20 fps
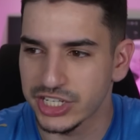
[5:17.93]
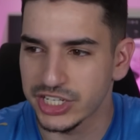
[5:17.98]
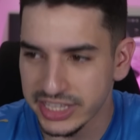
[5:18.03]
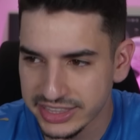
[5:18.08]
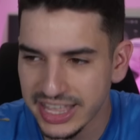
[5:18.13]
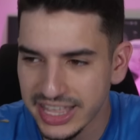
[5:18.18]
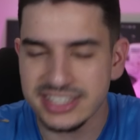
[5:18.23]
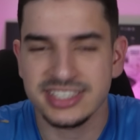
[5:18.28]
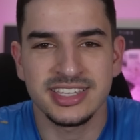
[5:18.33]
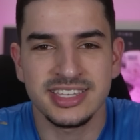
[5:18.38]
Like
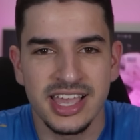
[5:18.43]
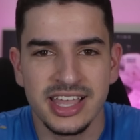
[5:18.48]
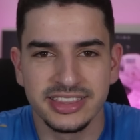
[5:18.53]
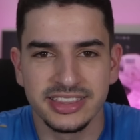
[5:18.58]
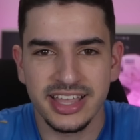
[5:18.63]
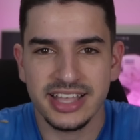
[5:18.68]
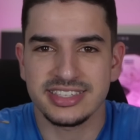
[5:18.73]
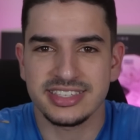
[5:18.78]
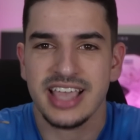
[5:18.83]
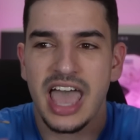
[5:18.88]

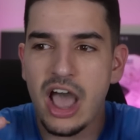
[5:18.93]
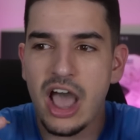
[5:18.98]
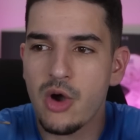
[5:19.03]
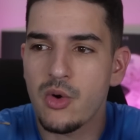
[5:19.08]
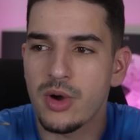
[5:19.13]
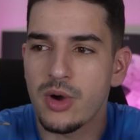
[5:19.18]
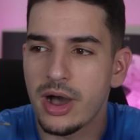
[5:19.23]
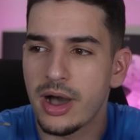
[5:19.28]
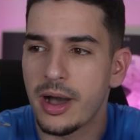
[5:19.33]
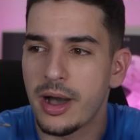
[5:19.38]
that's
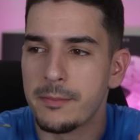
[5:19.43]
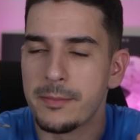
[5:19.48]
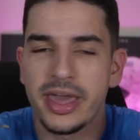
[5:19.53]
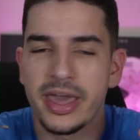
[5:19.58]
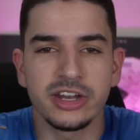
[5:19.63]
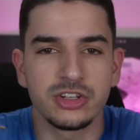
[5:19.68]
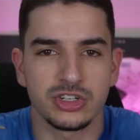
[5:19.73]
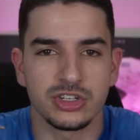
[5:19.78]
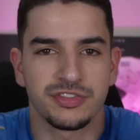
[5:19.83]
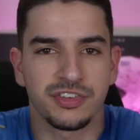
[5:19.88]
how a
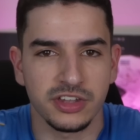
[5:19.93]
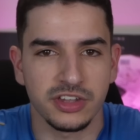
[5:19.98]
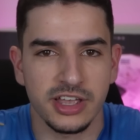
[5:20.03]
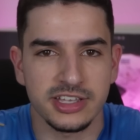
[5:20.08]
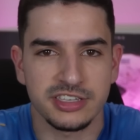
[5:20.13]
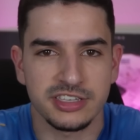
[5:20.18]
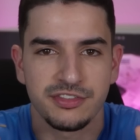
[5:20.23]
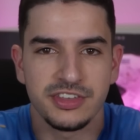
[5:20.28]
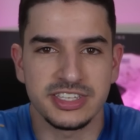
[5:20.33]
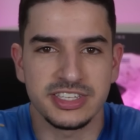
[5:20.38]
manager's
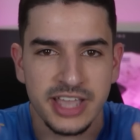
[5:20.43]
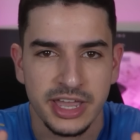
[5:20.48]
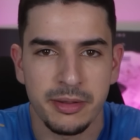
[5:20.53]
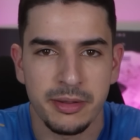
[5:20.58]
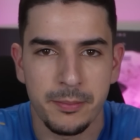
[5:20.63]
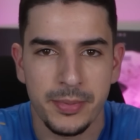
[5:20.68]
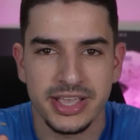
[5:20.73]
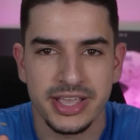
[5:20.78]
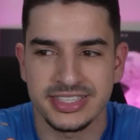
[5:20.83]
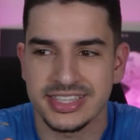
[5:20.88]
philosophy is kind of based.